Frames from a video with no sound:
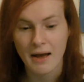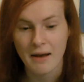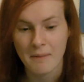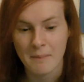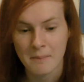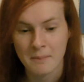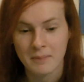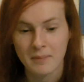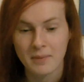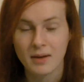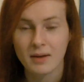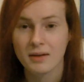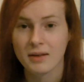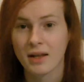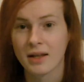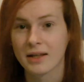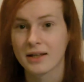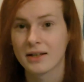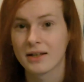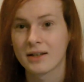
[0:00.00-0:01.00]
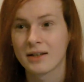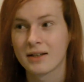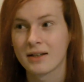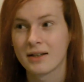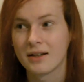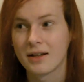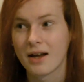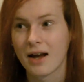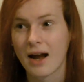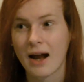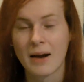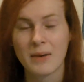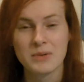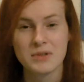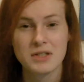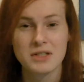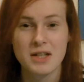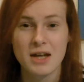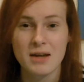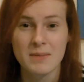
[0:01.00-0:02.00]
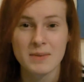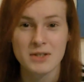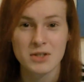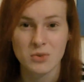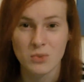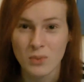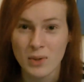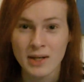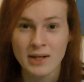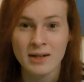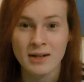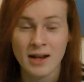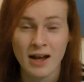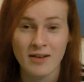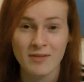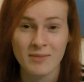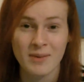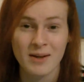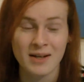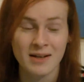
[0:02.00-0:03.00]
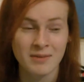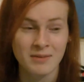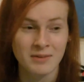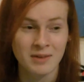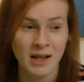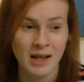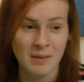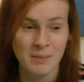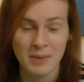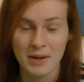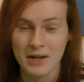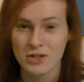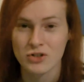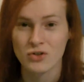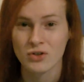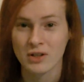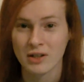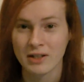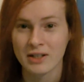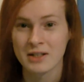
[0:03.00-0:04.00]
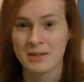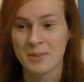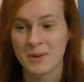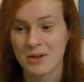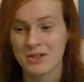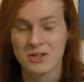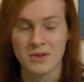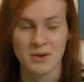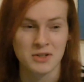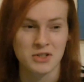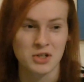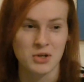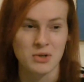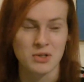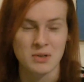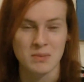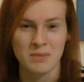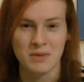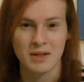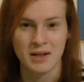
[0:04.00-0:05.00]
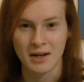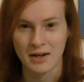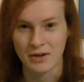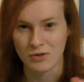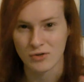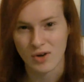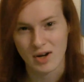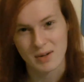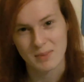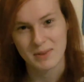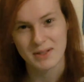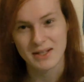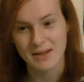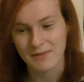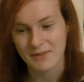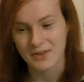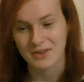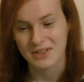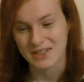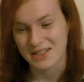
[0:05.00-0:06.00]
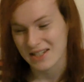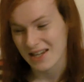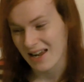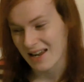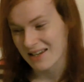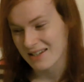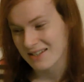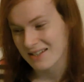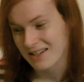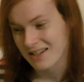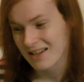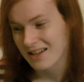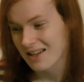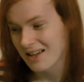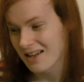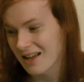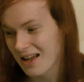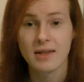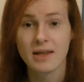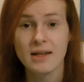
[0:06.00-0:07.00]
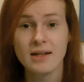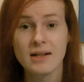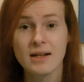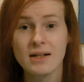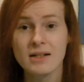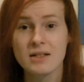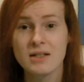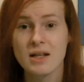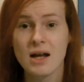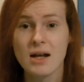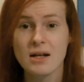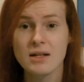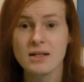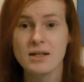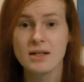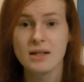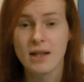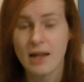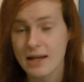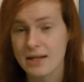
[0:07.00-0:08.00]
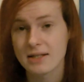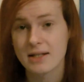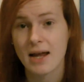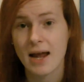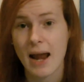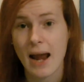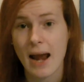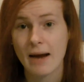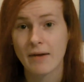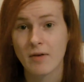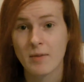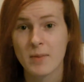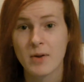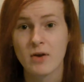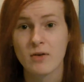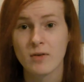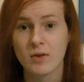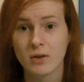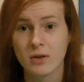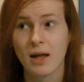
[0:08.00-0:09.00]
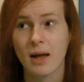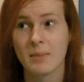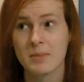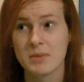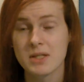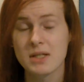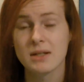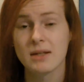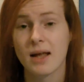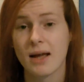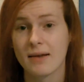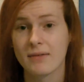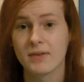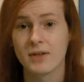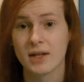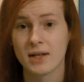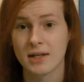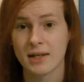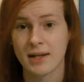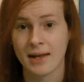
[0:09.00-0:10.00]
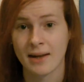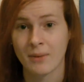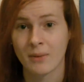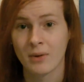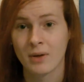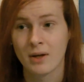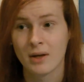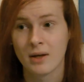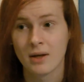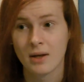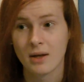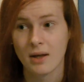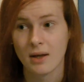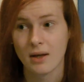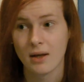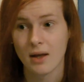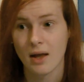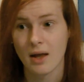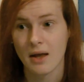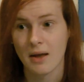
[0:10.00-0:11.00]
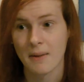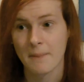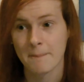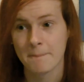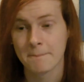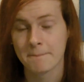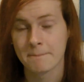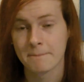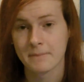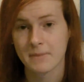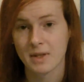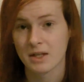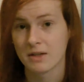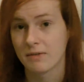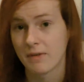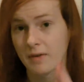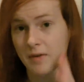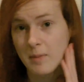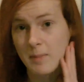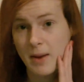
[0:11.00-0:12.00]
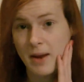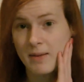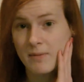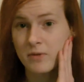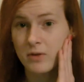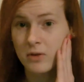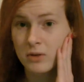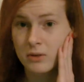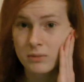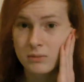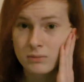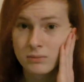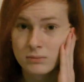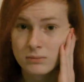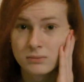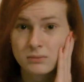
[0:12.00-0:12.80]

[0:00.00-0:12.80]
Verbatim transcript: Um, like, I was determined to win and have my like, picture on the leaderboard, so I chose something incredibly difficult to guess. And then I started laser hair removal. I'm still having it now. Um, it's very painful,